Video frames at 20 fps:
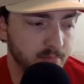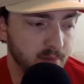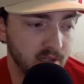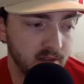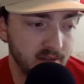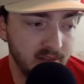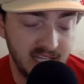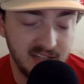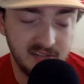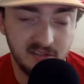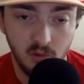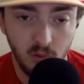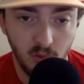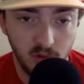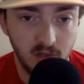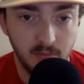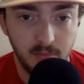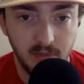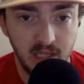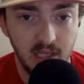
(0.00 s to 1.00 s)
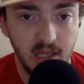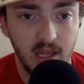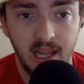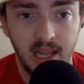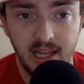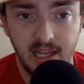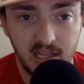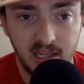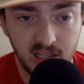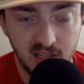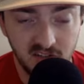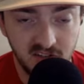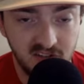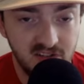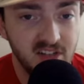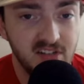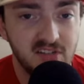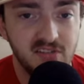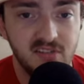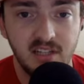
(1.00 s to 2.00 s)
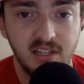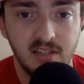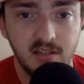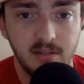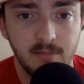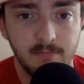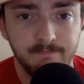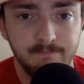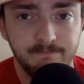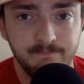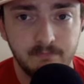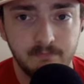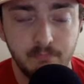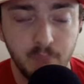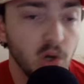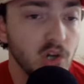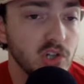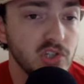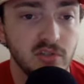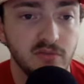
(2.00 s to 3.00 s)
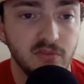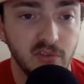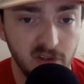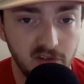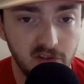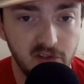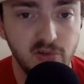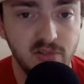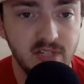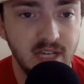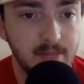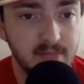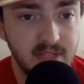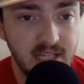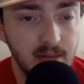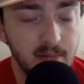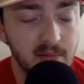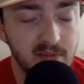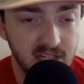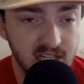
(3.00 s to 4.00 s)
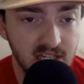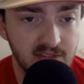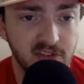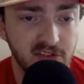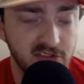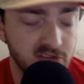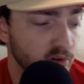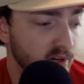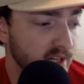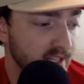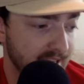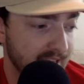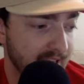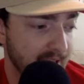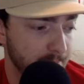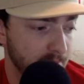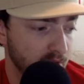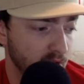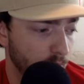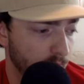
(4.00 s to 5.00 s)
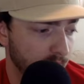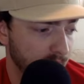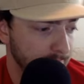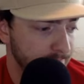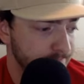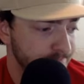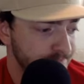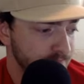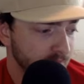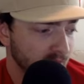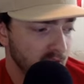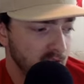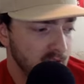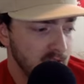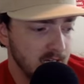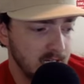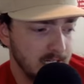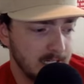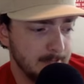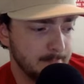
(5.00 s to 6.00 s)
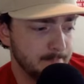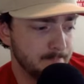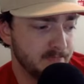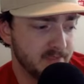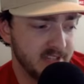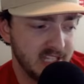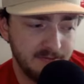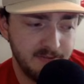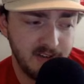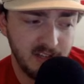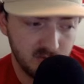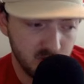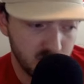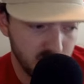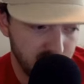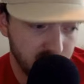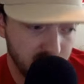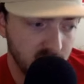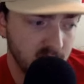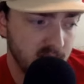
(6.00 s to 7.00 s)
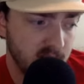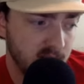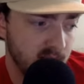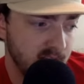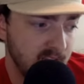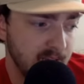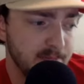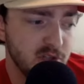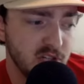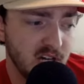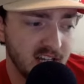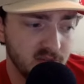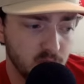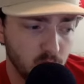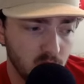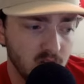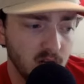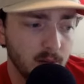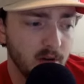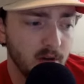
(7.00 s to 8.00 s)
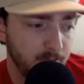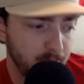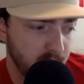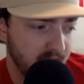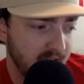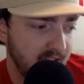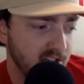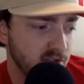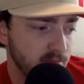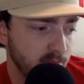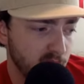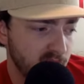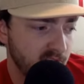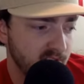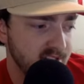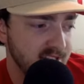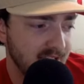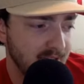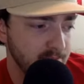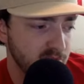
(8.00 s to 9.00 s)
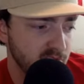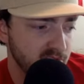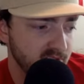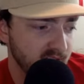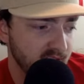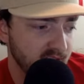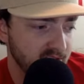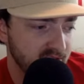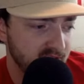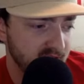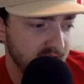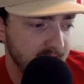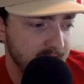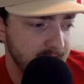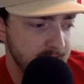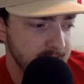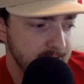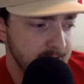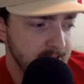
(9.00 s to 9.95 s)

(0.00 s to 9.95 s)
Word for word: But that's going to be a consistent push for this UTEP team is to get the screen game going. Um, defense will, deep shots will come off play action most of the time, just like I said.